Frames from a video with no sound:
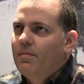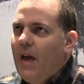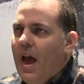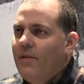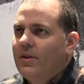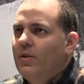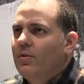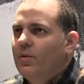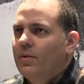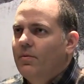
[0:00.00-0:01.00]
having
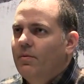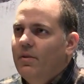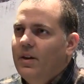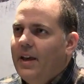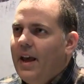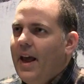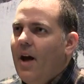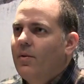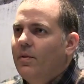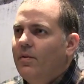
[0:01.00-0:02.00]
you sort of get
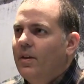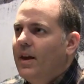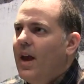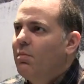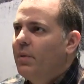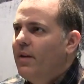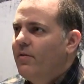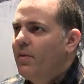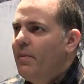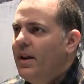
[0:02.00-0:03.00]
out of the gameplay
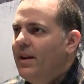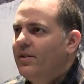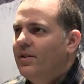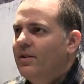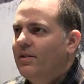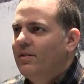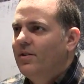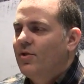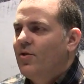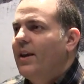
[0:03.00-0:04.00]
for a minute to
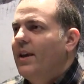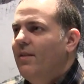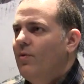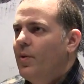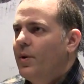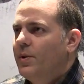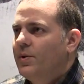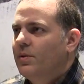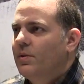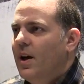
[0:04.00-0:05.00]
try to give
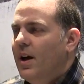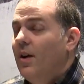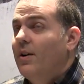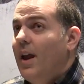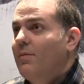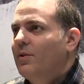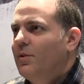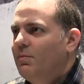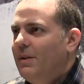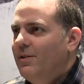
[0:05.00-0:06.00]
orders, our game's a
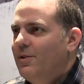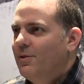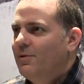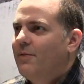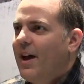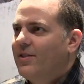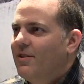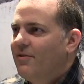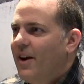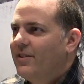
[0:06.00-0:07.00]
little bit too fast
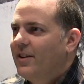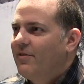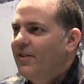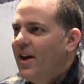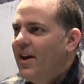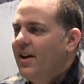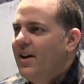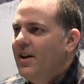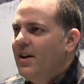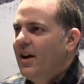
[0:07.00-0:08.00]
and frantic for that.
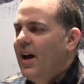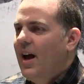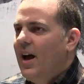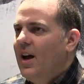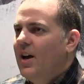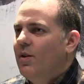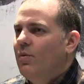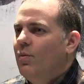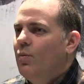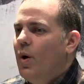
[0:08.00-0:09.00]

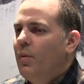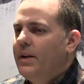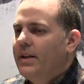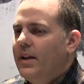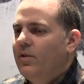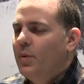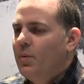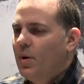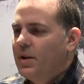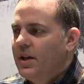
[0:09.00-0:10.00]
What we did is we
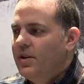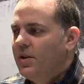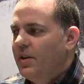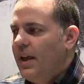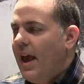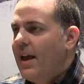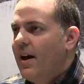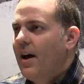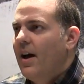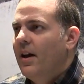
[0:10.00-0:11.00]
worked into the
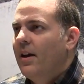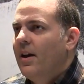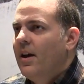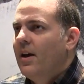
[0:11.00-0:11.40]
AI